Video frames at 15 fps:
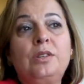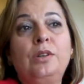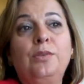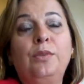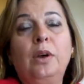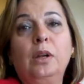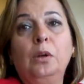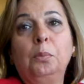
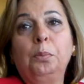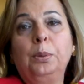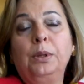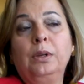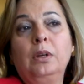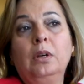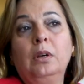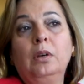
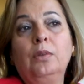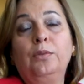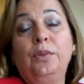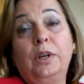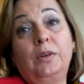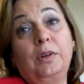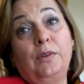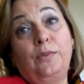developing
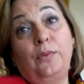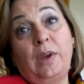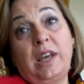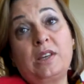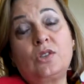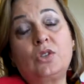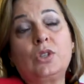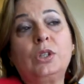very
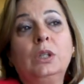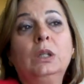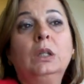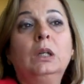fast.